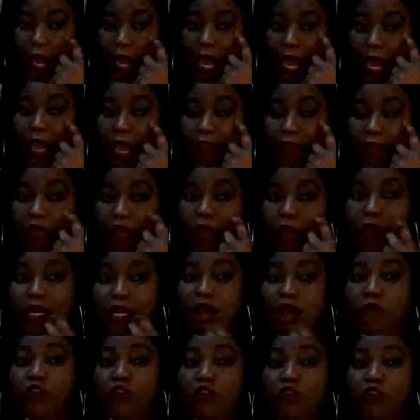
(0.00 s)
I think when
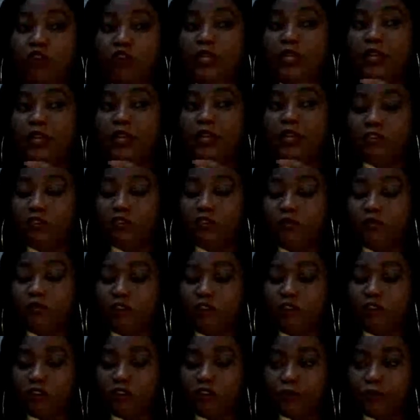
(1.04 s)
I was playing
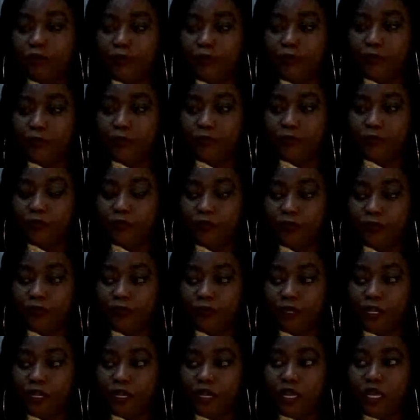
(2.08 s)
football,
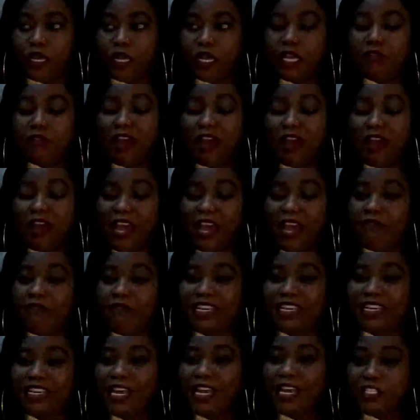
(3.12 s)
if I have
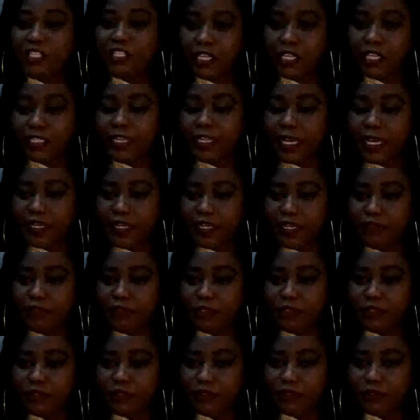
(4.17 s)
an agent then,
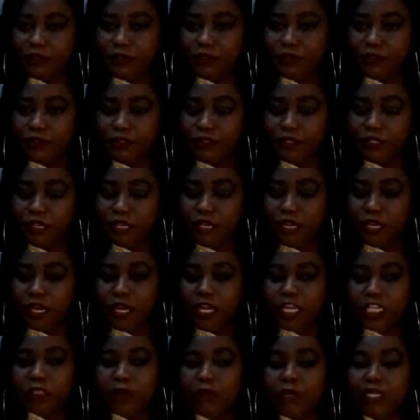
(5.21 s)

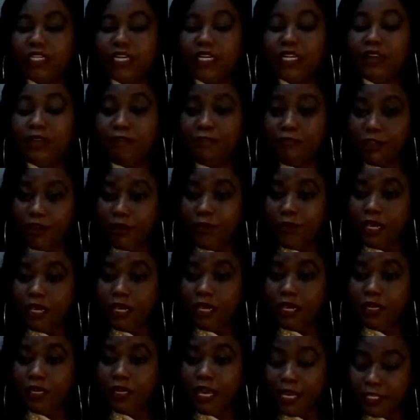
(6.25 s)
especially a
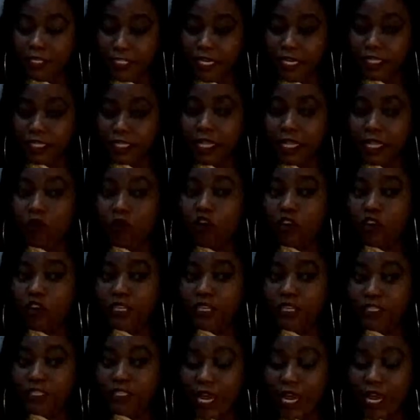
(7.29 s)
female agent that
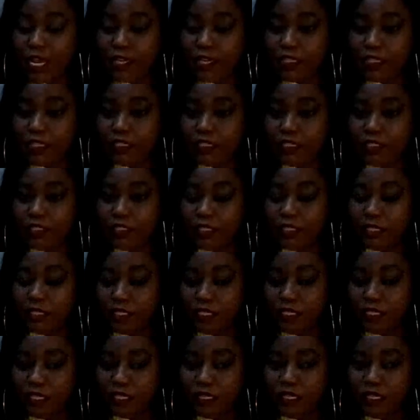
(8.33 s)
understands
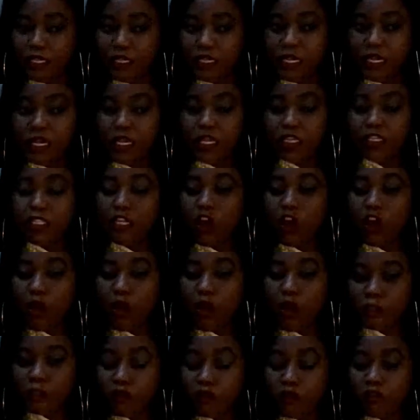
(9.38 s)
the
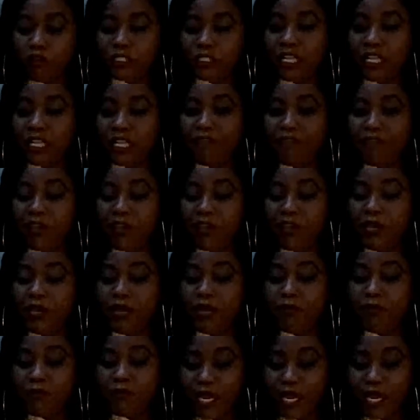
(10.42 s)
obstacles that the
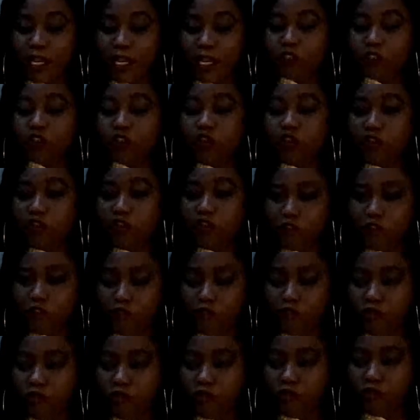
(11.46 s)
female players go
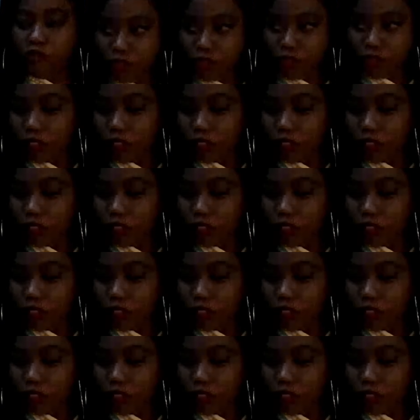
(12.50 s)
through,